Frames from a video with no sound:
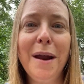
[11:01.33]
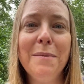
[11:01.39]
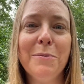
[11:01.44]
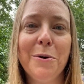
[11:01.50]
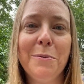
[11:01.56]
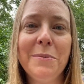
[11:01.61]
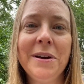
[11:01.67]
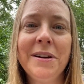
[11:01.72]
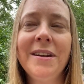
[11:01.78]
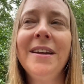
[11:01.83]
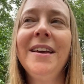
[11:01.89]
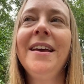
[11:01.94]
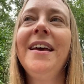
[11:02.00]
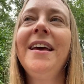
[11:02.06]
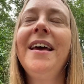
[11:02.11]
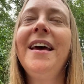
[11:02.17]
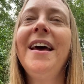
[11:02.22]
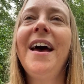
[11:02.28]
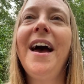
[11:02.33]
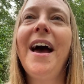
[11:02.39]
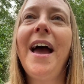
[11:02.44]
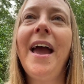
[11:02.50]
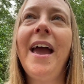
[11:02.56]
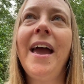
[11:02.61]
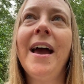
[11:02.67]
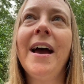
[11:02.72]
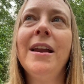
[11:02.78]
moment.
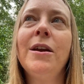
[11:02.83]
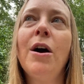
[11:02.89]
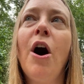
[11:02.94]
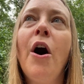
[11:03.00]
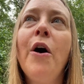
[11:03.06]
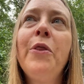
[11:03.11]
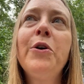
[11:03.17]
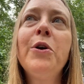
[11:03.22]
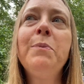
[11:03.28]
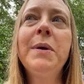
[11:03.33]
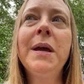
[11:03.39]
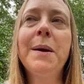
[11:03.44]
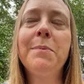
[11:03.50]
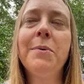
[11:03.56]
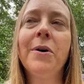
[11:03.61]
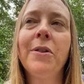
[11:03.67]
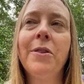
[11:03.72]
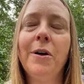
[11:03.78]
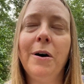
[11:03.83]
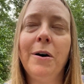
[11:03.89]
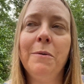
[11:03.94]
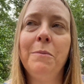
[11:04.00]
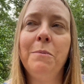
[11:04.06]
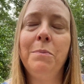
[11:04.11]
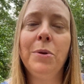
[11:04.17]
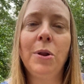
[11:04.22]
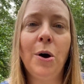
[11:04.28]
And other people, they'll
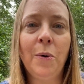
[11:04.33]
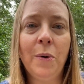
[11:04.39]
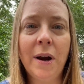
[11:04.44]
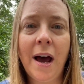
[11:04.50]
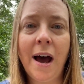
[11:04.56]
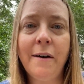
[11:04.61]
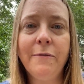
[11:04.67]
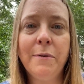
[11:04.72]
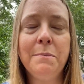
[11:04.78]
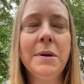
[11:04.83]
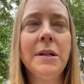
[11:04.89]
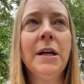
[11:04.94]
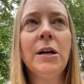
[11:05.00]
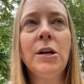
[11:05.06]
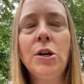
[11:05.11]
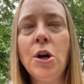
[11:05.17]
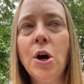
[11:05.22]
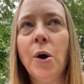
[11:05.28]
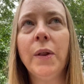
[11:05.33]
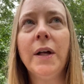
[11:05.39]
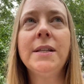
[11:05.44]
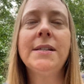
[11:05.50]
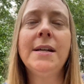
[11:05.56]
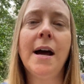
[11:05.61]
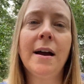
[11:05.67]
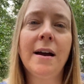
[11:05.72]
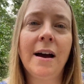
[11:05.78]
blow it off and be like, no,
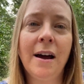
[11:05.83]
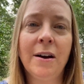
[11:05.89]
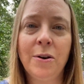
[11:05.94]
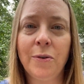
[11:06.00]
that's not God.